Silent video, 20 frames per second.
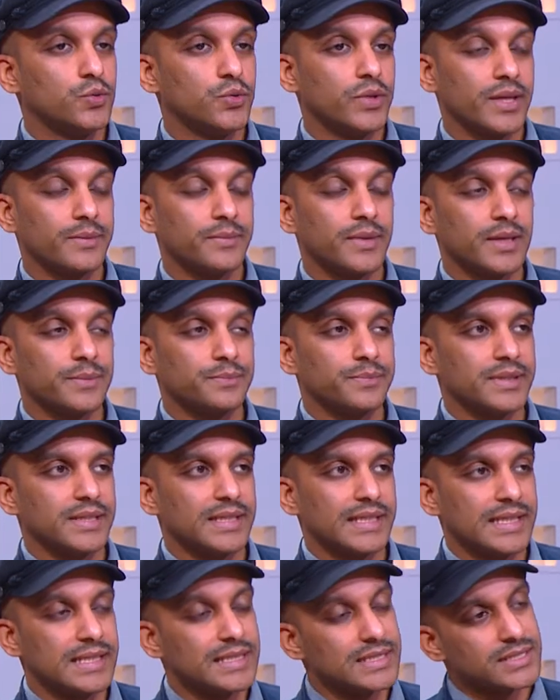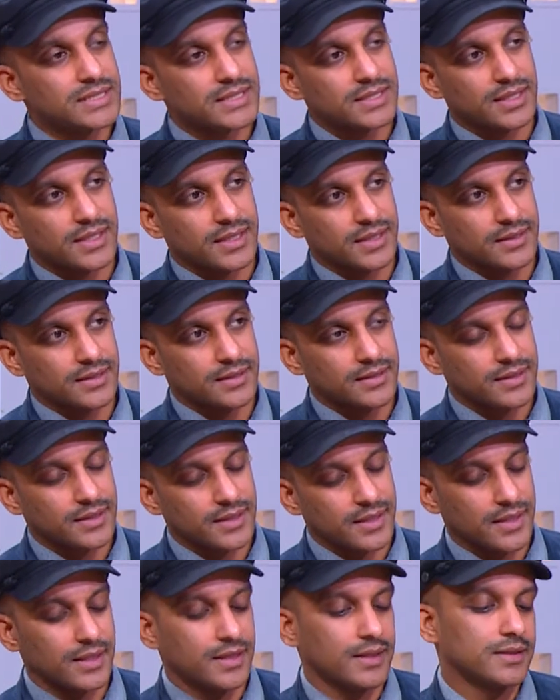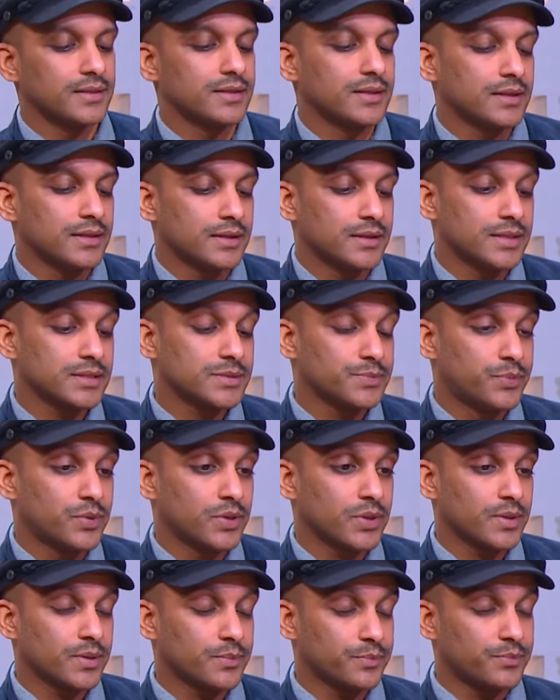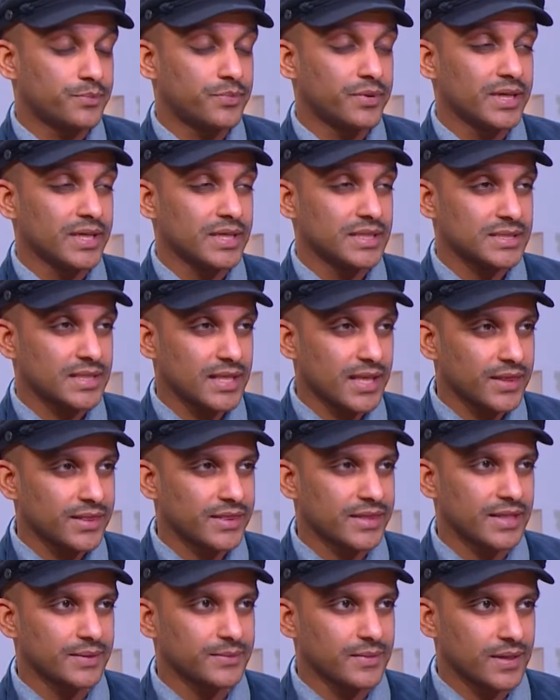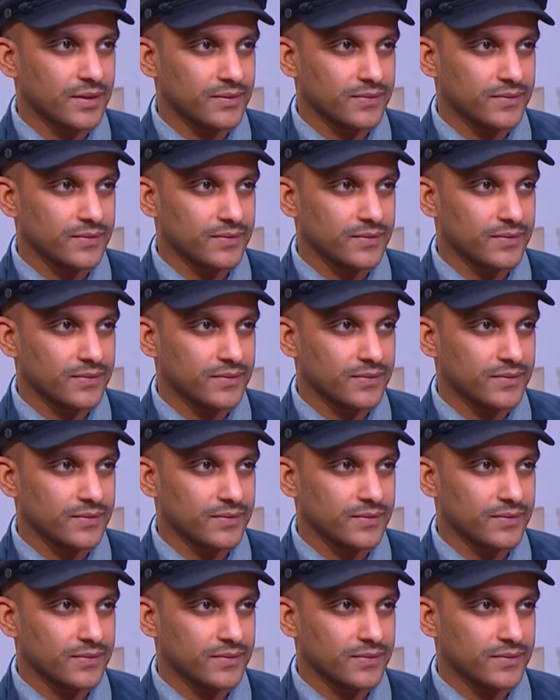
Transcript: they might be inside. And this book brings that theme out